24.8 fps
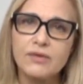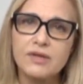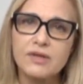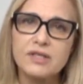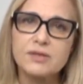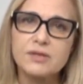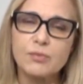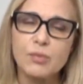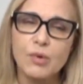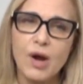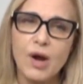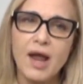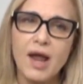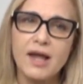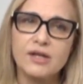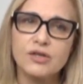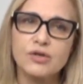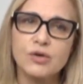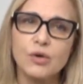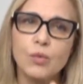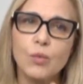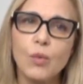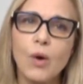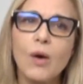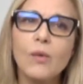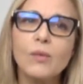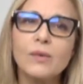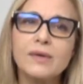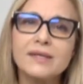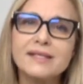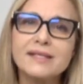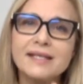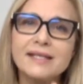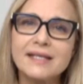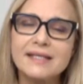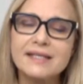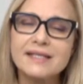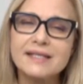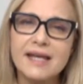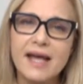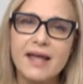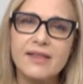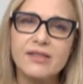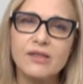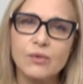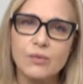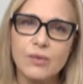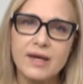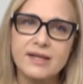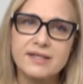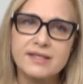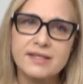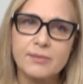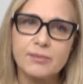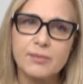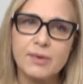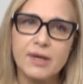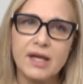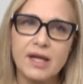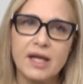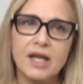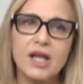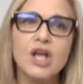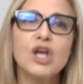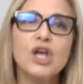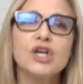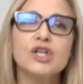this brand or what was inside the recipe.